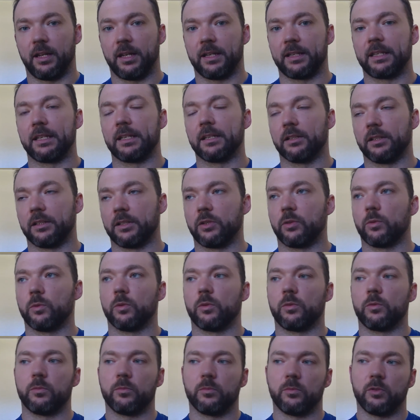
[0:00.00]
Ideally, you
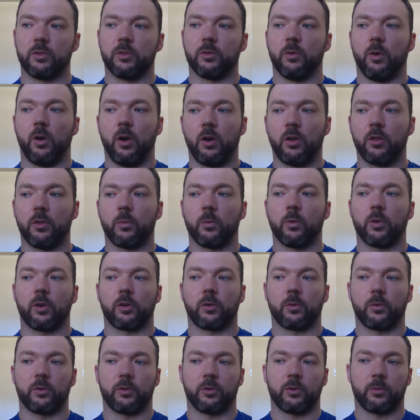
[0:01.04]
would do all the
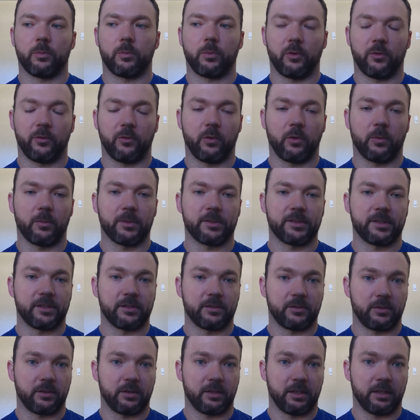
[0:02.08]
work when your performance
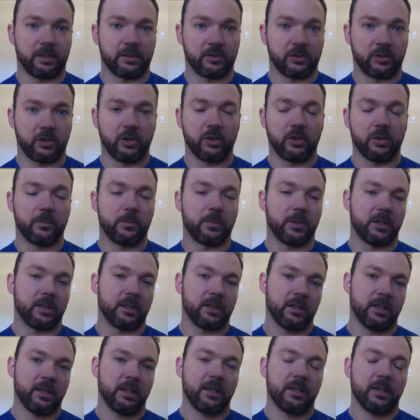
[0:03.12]
is good, but
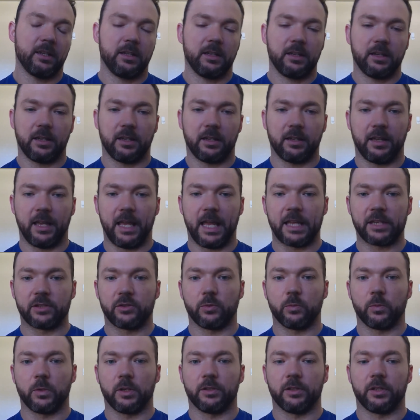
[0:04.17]
as
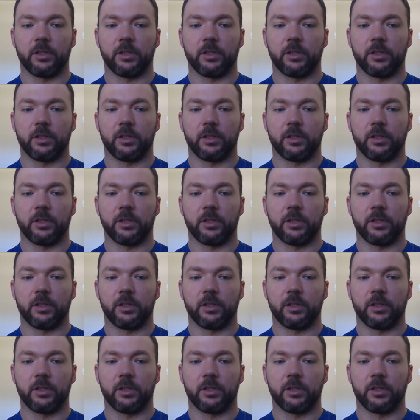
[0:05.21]
you well